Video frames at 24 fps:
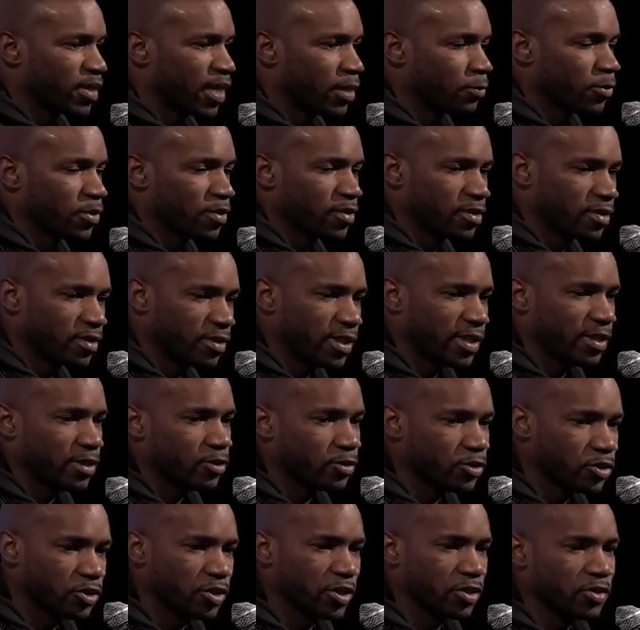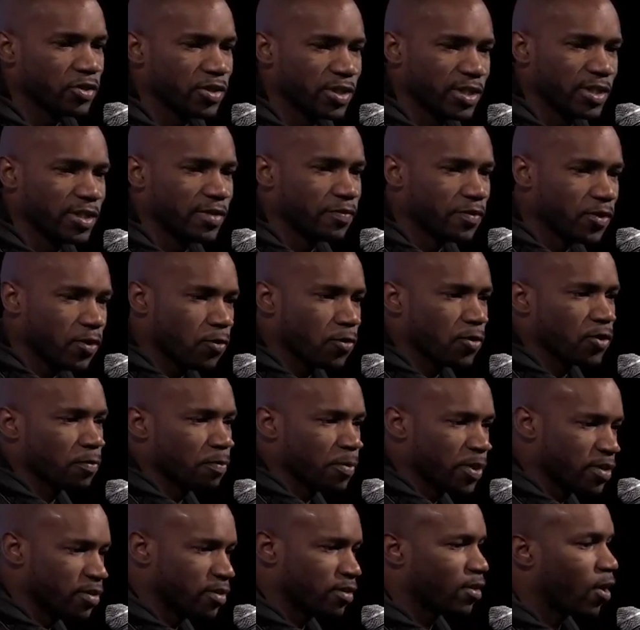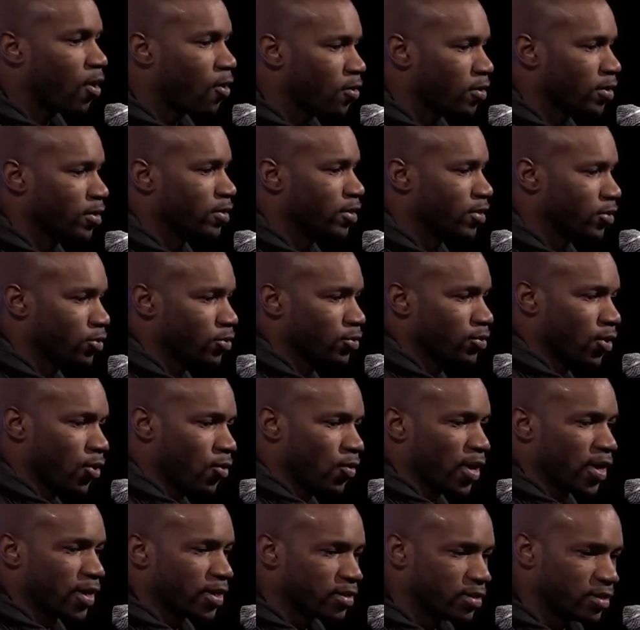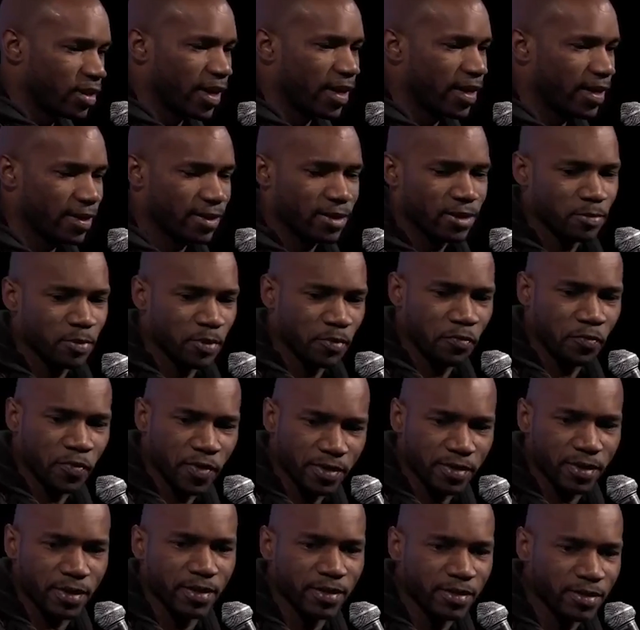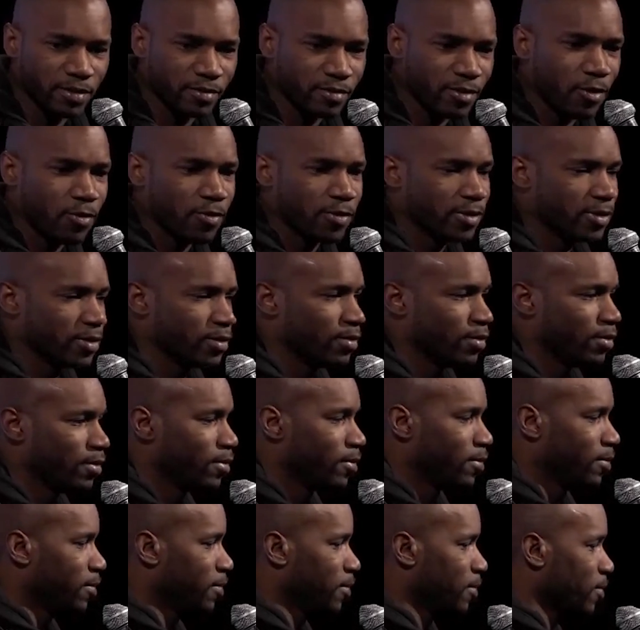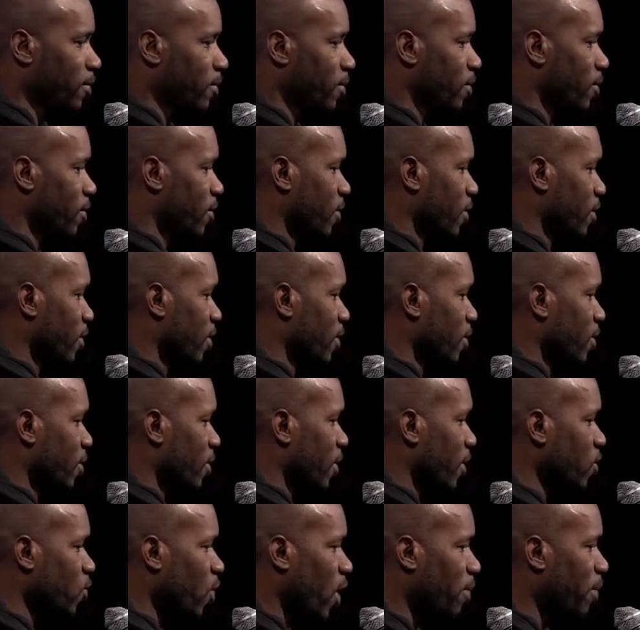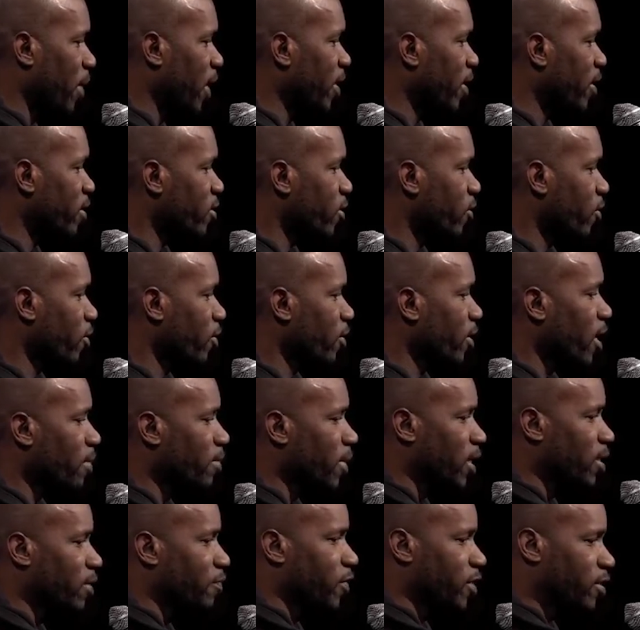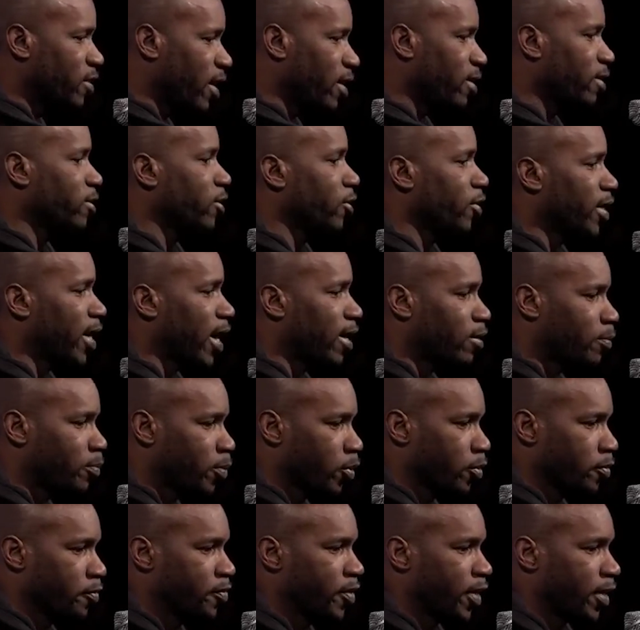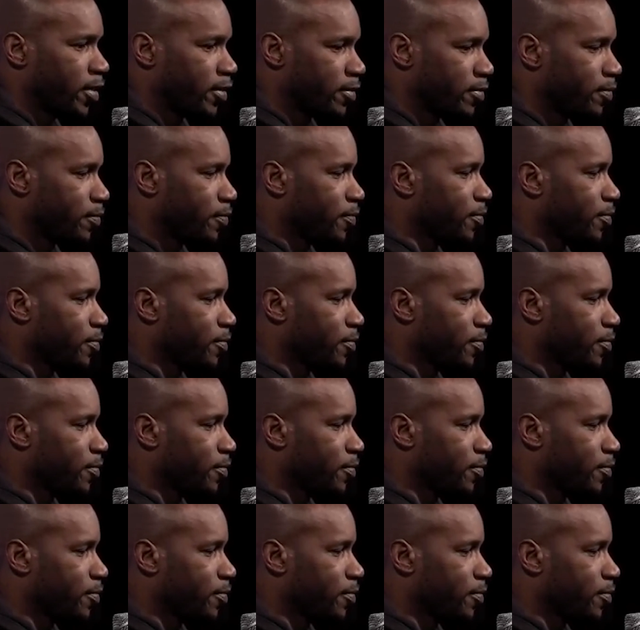They will steal shit you didn't even know could be stolen. Did you know a day could be physically stolen? That's why my next girl, I'm not even telling her I got a birthday.